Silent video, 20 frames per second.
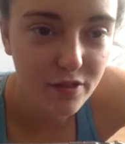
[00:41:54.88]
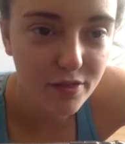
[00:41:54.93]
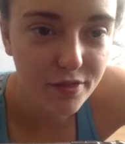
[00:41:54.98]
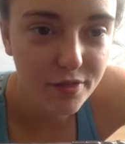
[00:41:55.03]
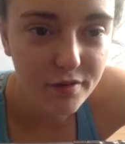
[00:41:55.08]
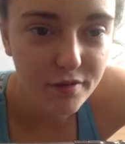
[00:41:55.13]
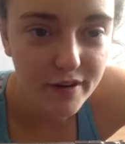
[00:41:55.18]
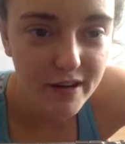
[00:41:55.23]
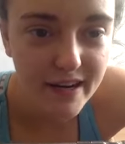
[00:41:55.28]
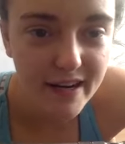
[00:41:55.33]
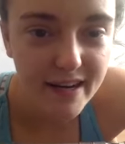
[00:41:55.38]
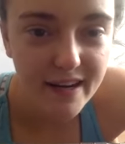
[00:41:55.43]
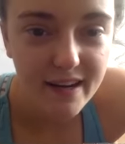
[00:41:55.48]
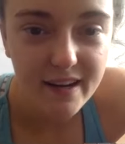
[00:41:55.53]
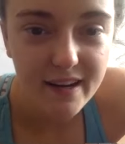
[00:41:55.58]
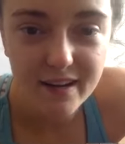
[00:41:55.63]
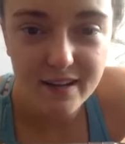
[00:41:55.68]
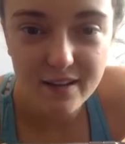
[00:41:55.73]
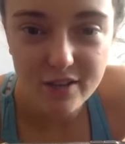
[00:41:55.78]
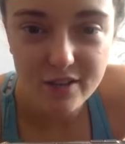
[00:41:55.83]

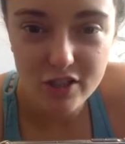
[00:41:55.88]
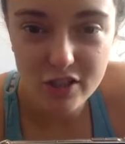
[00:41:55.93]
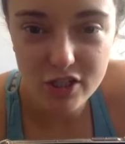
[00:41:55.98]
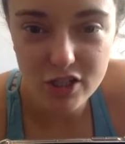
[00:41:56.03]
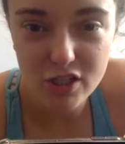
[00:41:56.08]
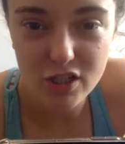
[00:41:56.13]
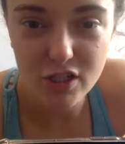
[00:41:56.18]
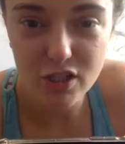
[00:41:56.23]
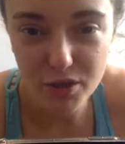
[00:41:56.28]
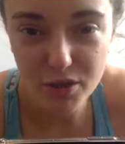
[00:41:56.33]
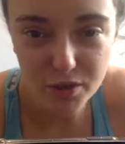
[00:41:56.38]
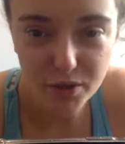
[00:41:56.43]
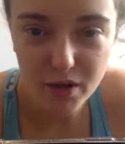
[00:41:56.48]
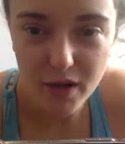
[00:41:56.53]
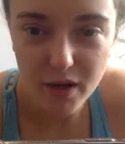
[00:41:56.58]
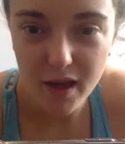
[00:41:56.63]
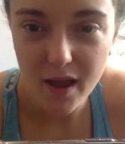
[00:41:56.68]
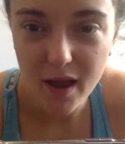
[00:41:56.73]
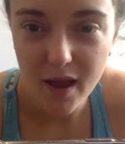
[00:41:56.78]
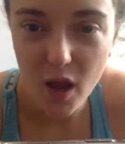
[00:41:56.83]
three,
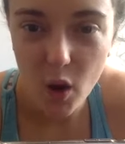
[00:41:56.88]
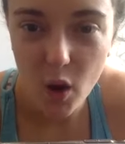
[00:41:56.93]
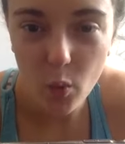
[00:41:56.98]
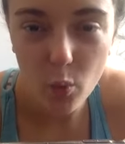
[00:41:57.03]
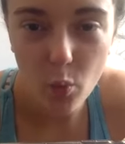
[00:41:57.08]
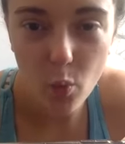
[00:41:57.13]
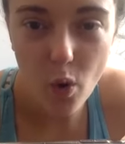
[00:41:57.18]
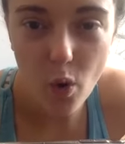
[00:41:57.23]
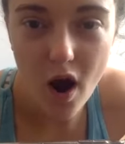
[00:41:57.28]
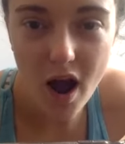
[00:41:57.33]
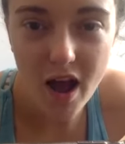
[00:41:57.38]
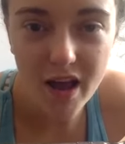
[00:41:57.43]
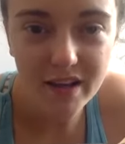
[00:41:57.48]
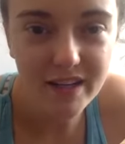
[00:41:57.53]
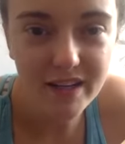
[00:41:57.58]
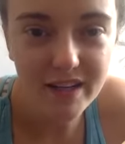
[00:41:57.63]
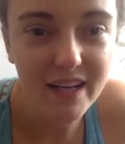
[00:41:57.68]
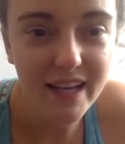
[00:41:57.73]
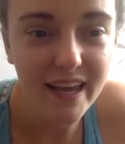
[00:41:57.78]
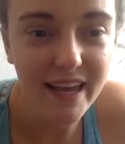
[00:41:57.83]
two,
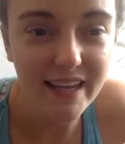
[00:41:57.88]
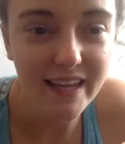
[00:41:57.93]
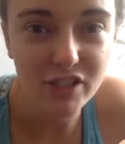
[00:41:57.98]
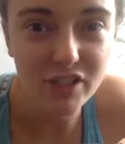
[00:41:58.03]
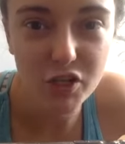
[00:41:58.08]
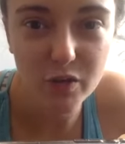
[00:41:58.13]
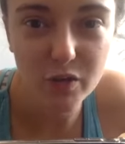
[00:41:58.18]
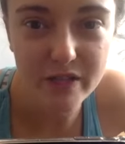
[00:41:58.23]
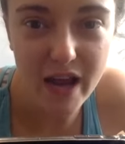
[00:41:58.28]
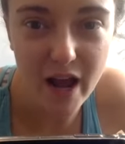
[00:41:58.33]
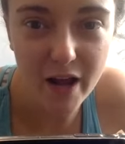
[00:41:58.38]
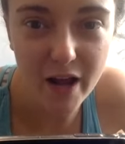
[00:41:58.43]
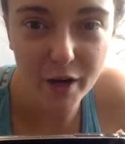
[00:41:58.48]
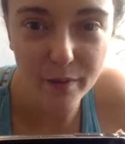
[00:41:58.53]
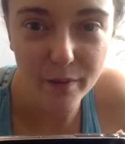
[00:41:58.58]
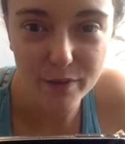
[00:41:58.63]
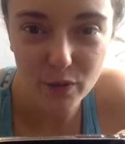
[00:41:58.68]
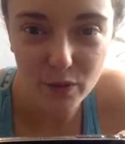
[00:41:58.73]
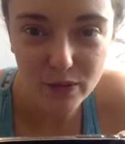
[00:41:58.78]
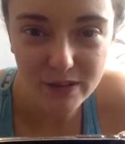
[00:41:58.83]
one, into your down
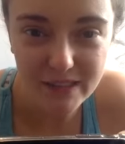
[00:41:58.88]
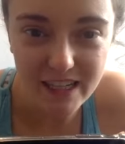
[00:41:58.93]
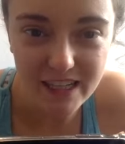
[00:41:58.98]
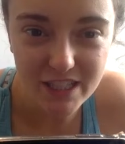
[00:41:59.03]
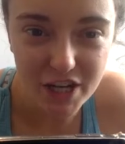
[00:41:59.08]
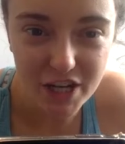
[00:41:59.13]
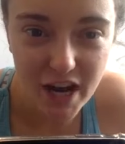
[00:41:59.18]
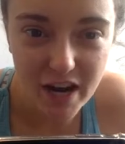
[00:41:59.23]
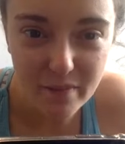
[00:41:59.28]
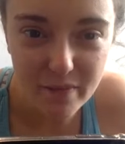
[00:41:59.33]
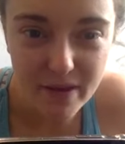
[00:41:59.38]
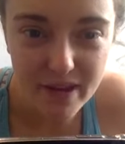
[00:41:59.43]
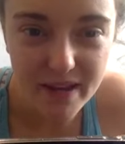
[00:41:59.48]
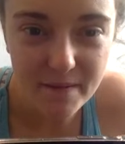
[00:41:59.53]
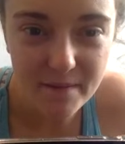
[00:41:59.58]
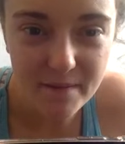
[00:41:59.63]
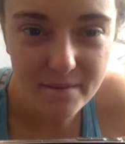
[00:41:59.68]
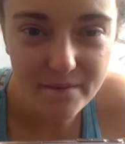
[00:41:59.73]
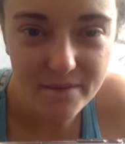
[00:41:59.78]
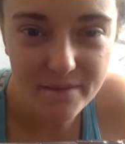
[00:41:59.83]
ups. All done, Jamie?
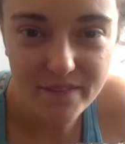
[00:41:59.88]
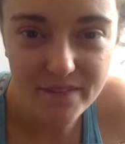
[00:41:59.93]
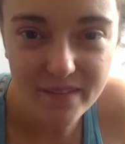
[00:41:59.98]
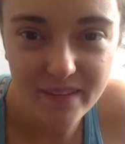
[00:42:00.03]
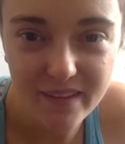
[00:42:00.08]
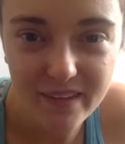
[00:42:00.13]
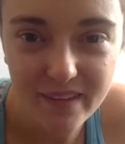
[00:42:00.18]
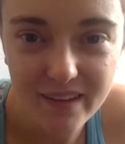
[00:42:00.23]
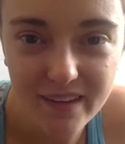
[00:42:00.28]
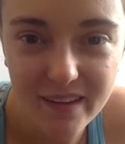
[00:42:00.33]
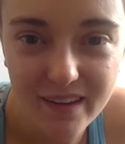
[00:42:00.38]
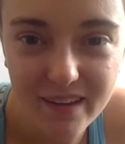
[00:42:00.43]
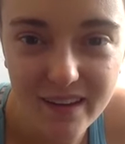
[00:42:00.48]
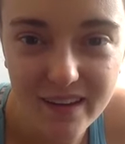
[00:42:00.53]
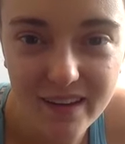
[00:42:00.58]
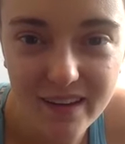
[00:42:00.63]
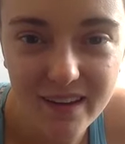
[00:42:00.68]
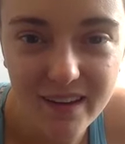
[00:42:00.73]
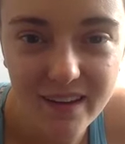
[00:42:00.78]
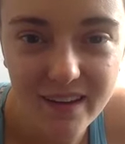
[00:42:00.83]

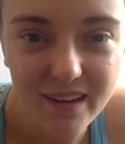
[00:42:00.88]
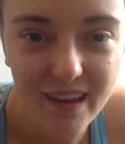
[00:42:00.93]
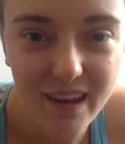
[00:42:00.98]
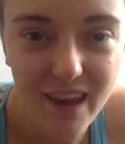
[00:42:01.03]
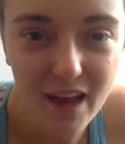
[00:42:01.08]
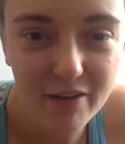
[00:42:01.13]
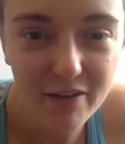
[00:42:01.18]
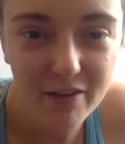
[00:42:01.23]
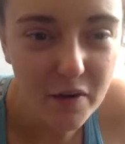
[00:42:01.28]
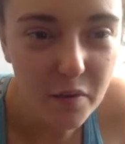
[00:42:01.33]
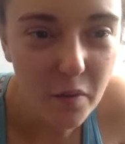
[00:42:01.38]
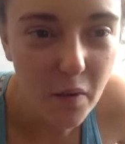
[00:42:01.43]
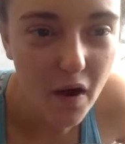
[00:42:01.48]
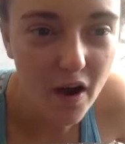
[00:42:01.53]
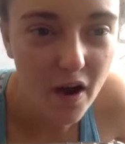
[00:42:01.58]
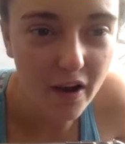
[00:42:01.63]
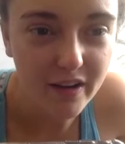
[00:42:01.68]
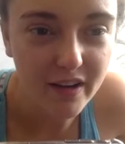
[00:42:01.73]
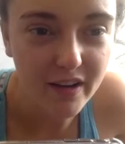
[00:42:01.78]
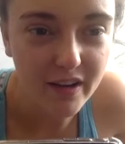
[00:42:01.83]
Lovely
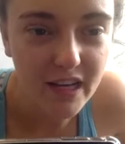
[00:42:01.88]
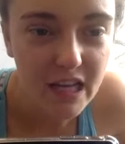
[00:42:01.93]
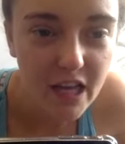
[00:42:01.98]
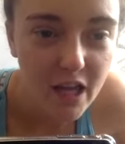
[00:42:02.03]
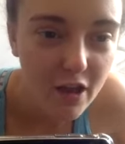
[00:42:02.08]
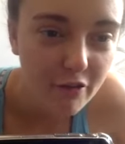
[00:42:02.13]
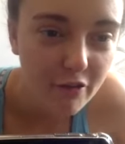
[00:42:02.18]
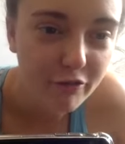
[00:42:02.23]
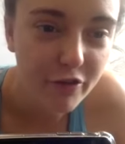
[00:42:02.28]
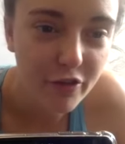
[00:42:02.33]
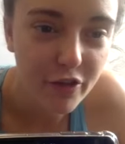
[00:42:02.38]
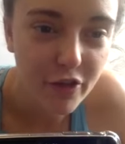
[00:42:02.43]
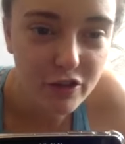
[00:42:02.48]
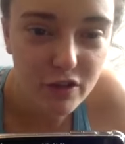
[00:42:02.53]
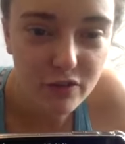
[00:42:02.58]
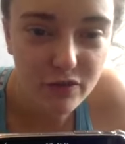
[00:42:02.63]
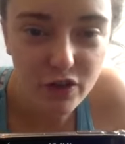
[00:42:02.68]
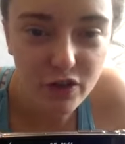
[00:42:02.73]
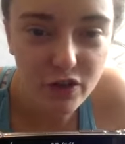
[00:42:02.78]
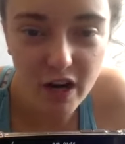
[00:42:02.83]
work. For those
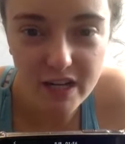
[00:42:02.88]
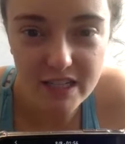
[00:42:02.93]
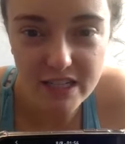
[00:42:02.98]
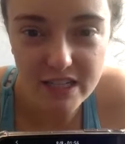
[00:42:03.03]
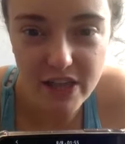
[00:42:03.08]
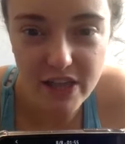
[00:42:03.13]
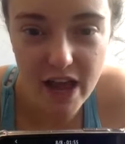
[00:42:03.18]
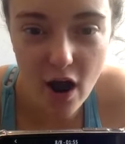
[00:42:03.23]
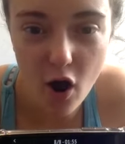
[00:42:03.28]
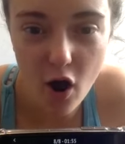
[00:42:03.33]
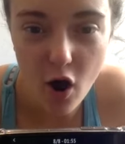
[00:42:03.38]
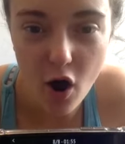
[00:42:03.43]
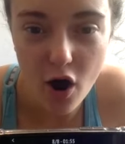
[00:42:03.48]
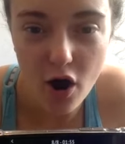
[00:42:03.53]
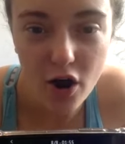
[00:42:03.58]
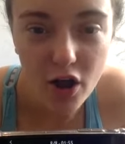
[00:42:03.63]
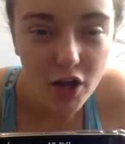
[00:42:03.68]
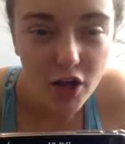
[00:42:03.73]
of you guys that are